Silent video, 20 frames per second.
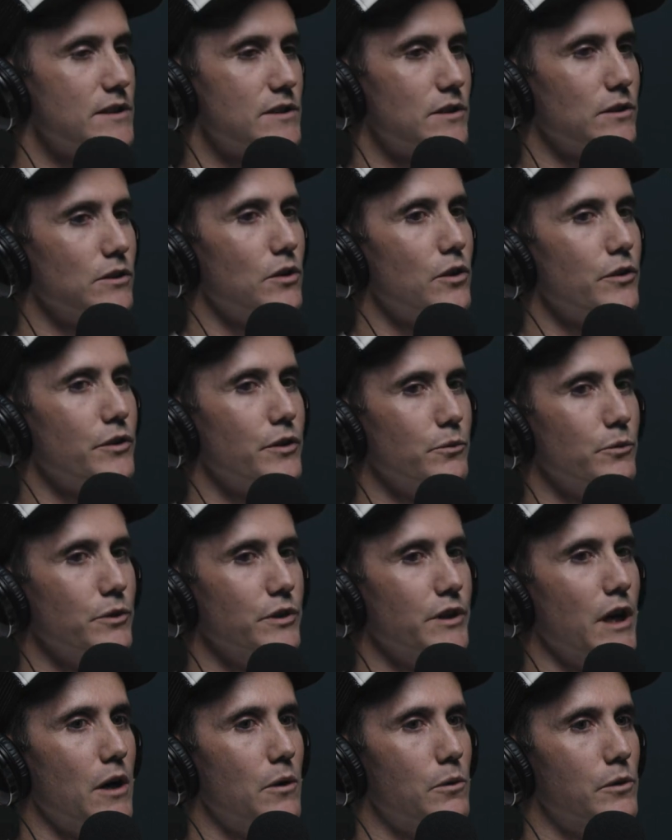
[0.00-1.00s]
of there's a lot that
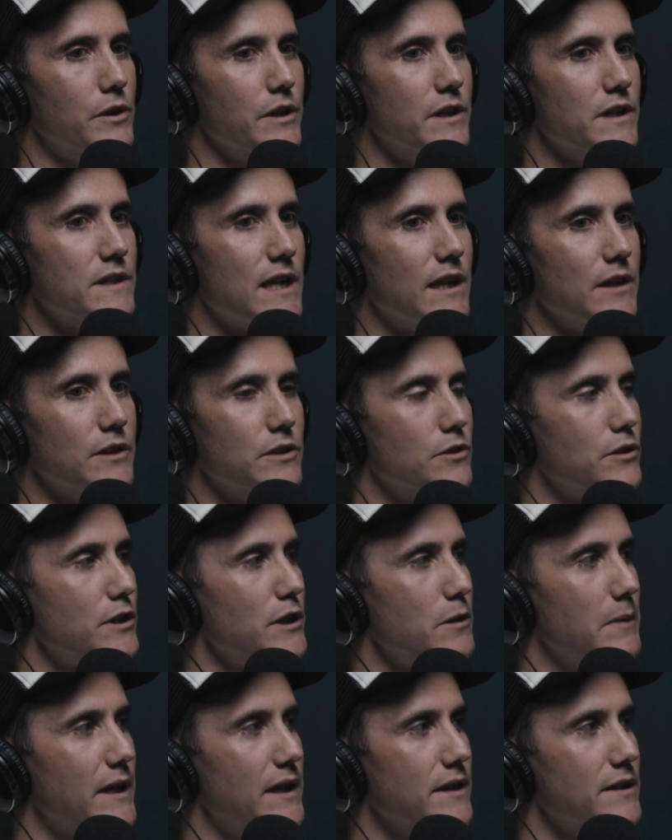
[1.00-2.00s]
would go on and it's
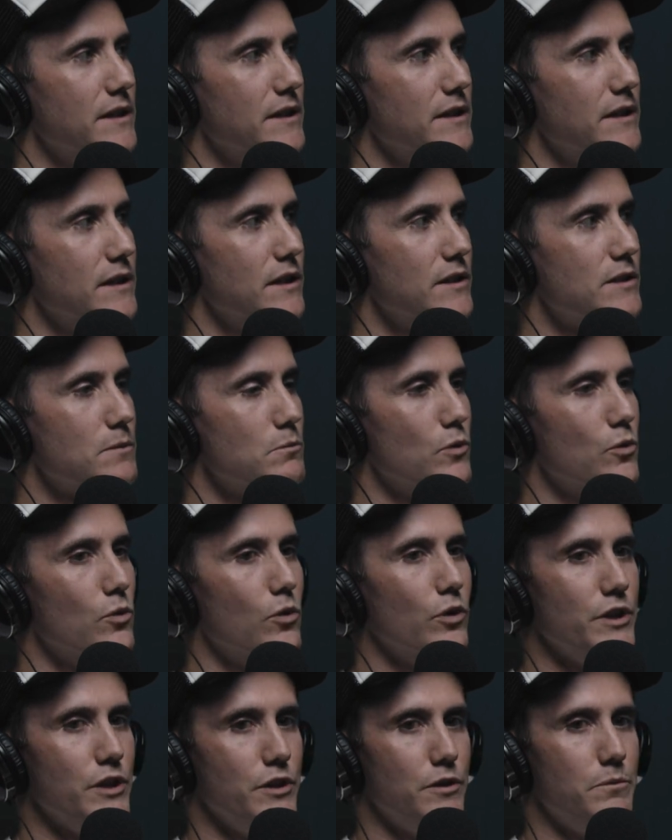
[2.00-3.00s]
undocumented, and it's
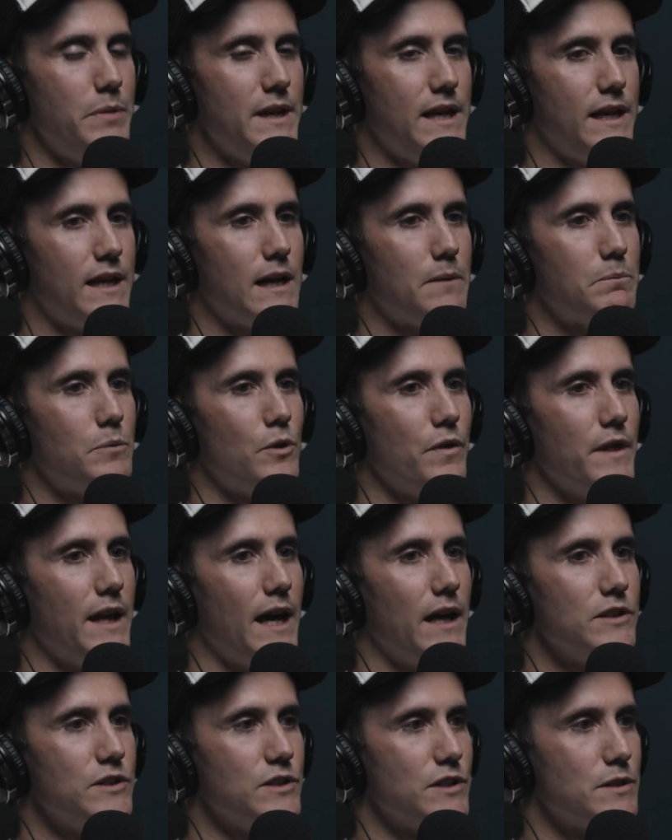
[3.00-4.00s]
more you'd pick up on
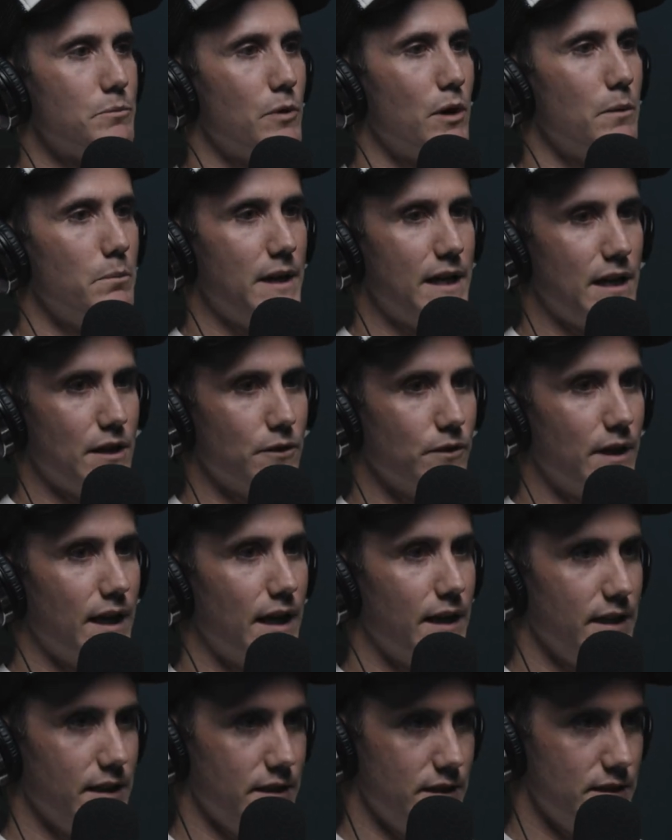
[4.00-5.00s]
that just by being
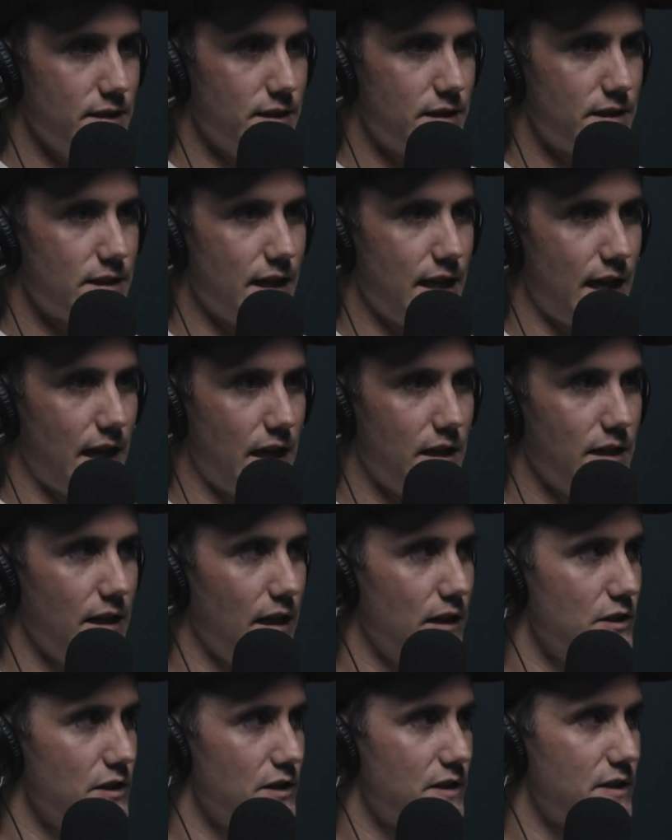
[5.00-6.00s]
around it and seeing it
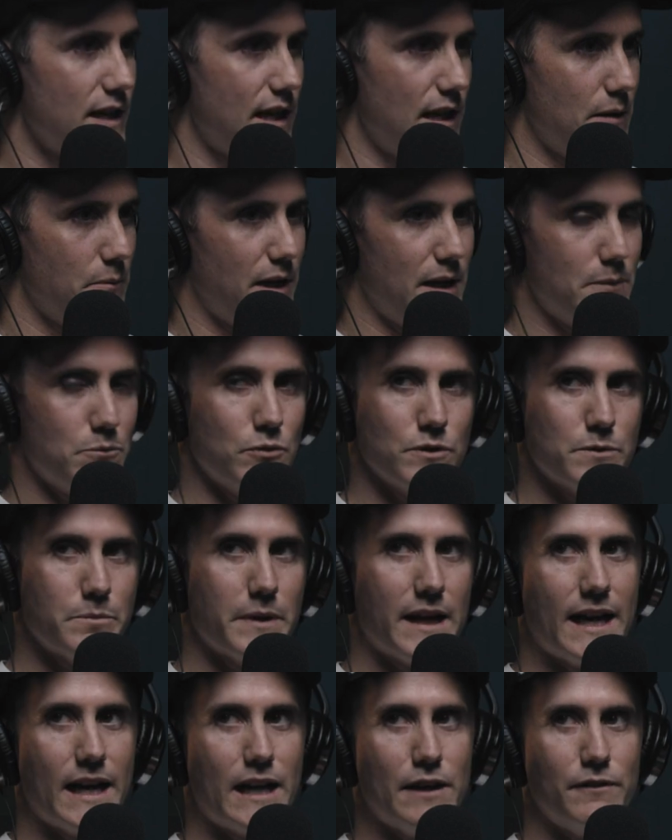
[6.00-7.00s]
and just seeing people's
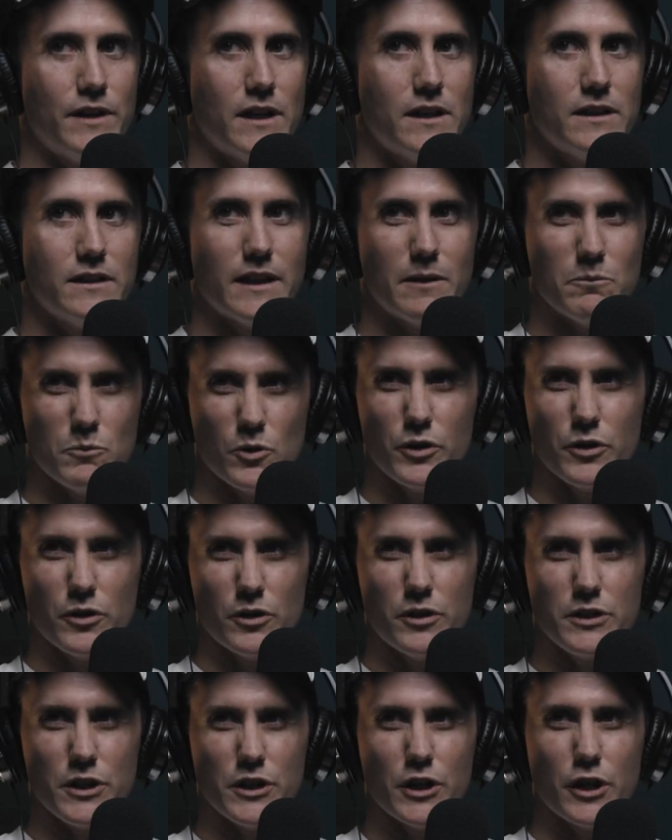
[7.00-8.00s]
behaviour and
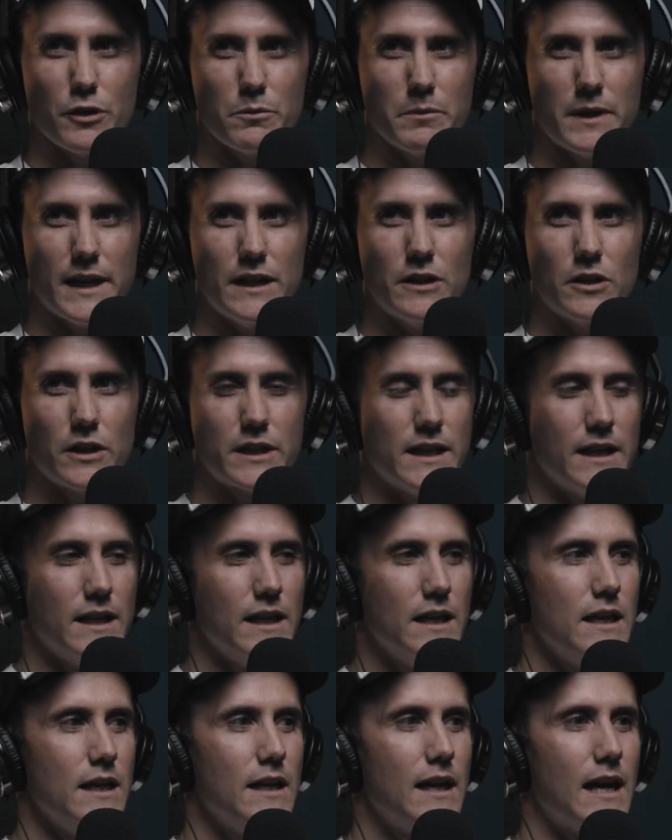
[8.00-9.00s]
whatnot. You know what I mean?